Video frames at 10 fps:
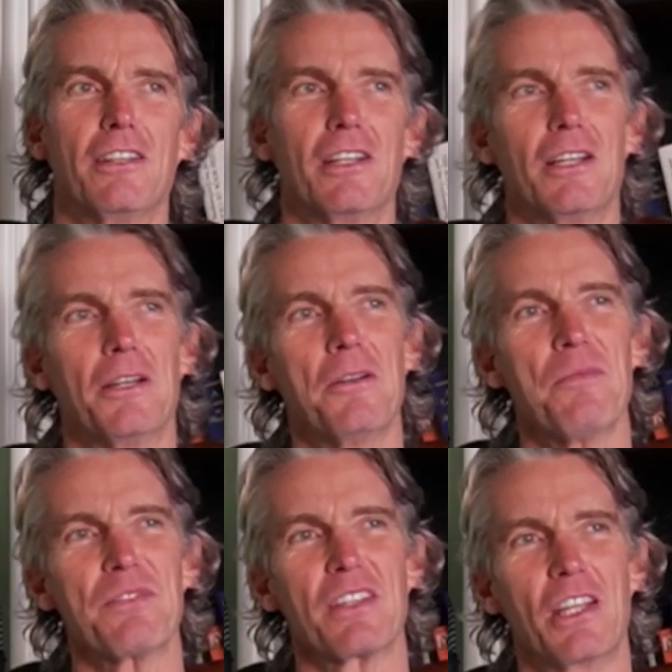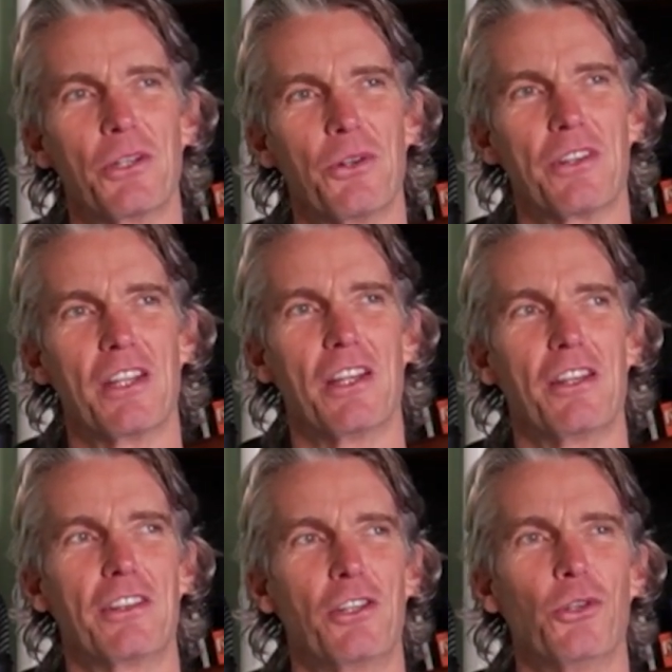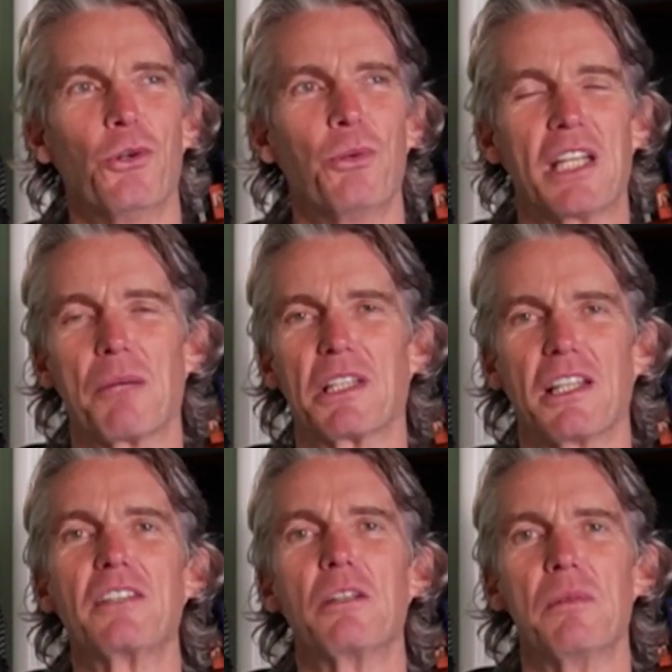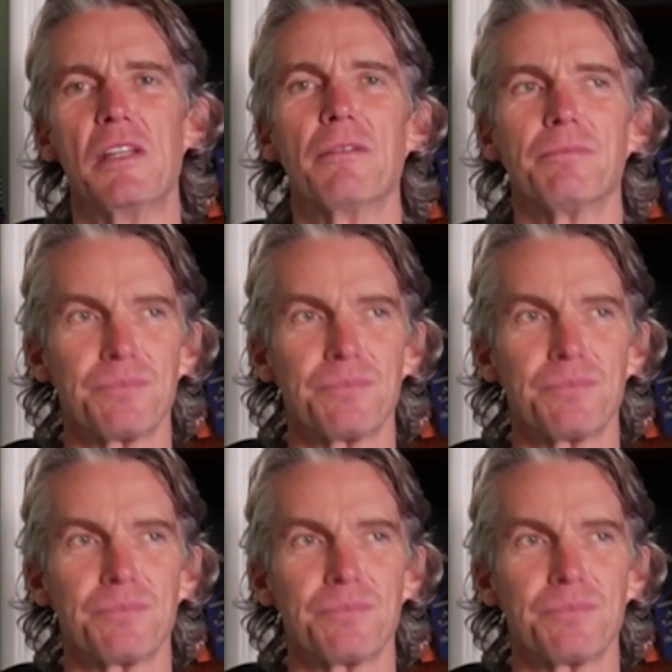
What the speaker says: the know where I would like to be.